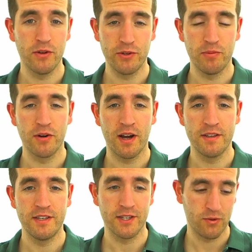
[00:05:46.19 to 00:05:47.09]
multiple
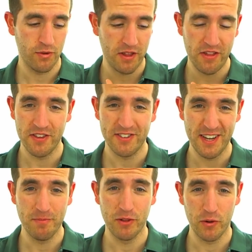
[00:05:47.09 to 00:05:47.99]
contexts within the
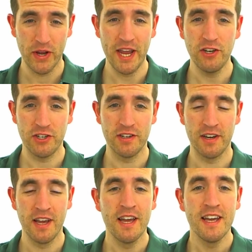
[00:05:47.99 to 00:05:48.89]
same location,